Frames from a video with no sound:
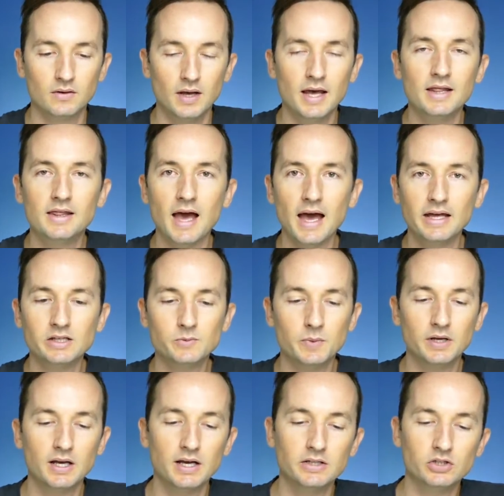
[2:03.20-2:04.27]
and that is
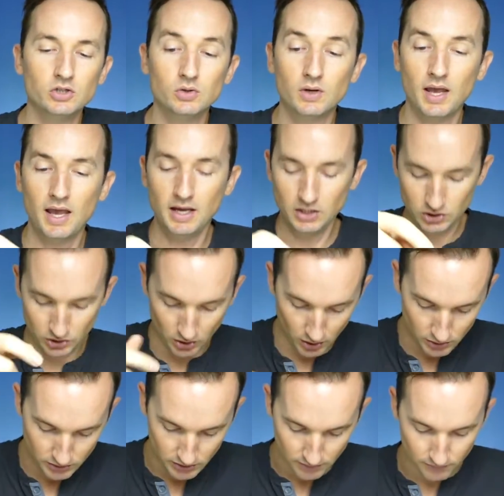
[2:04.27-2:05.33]
because you can
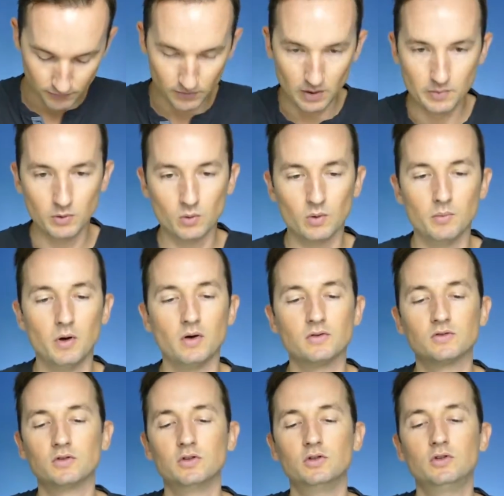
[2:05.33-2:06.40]
charge it from the remote.
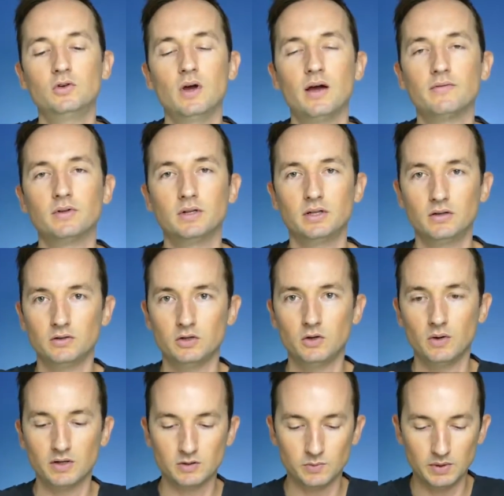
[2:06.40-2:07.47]
So you do have a little
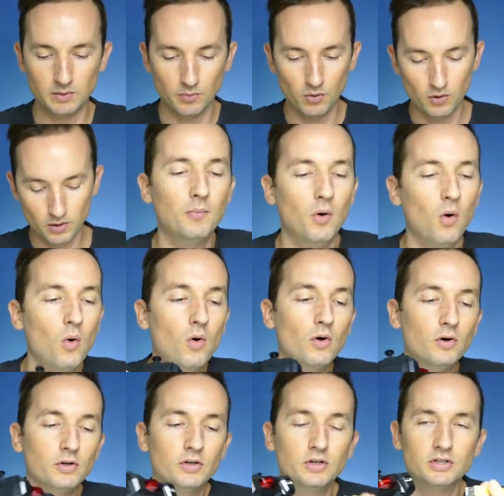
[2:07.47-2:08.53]
USB port,
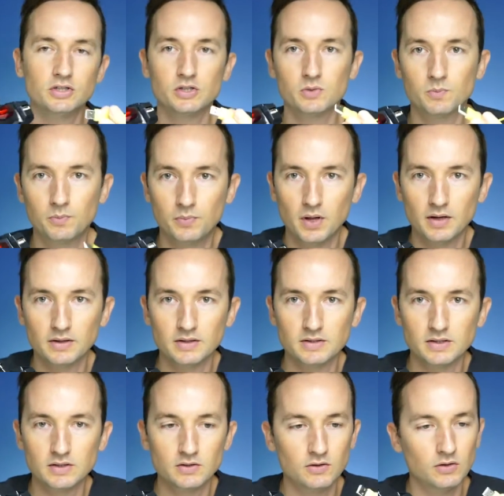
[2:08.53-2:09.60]
or you can just plug
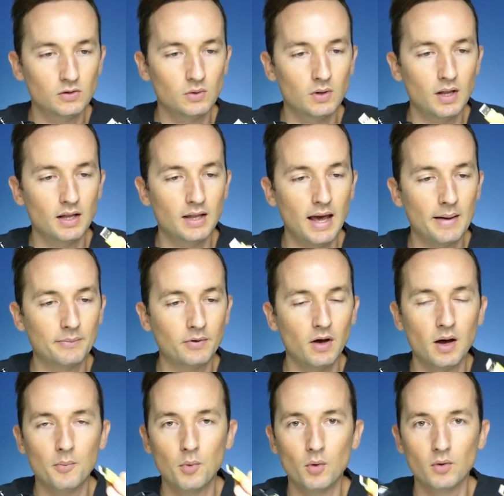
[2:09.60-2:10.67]
this into a
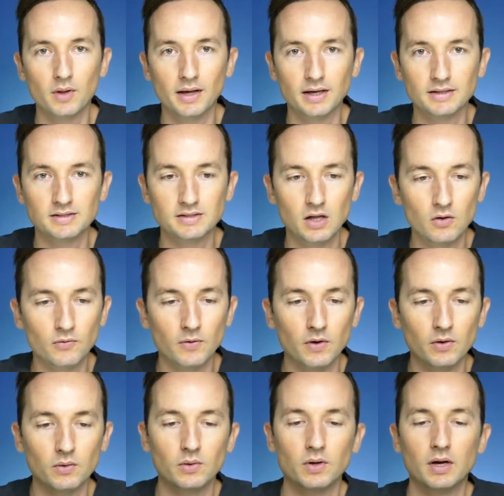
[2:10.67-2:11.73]
laptop or like a cell
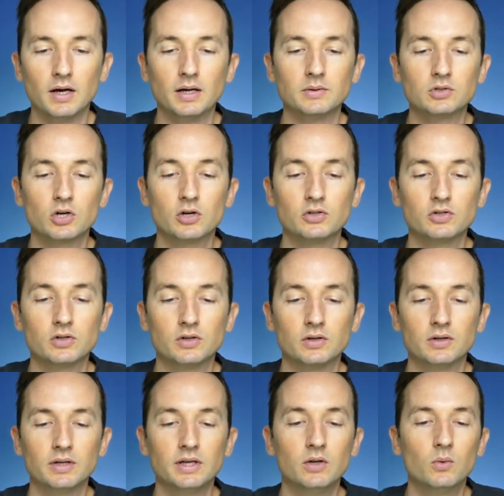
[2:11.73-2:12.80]
phone
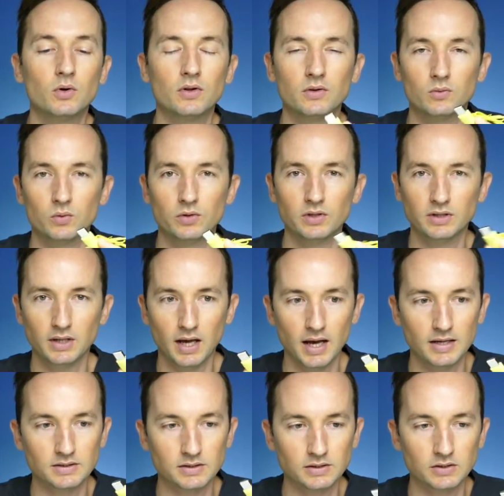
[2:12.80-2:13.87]
charger, anywhere really that
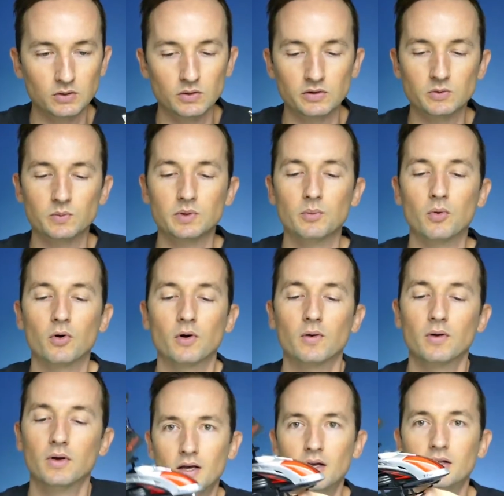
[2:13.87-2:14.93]
has a USB port.
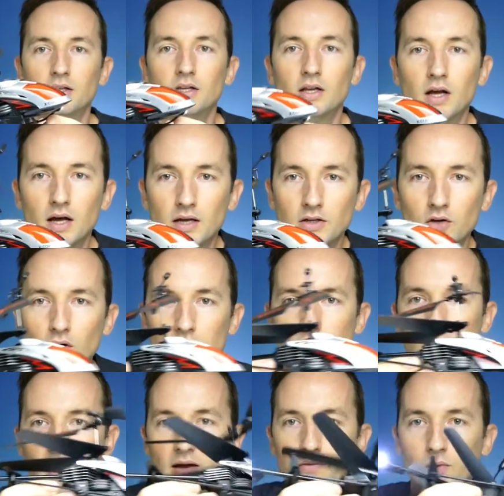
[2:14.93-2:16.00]
And then you also
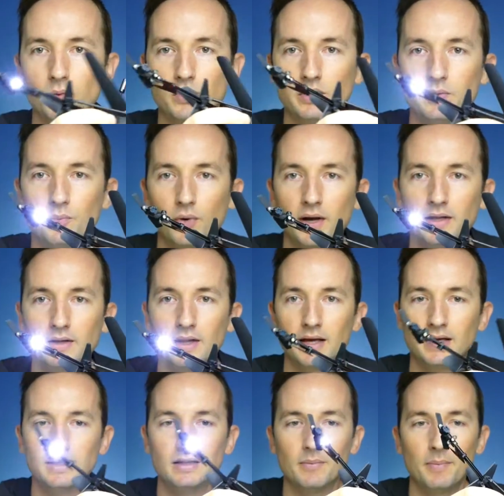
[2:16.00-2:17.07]
have a really bright
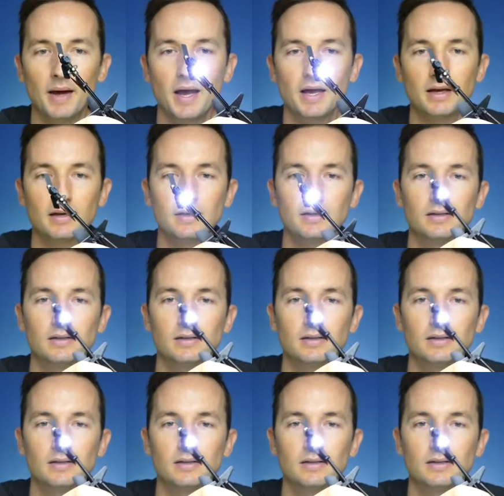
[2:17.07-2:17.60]
light in the back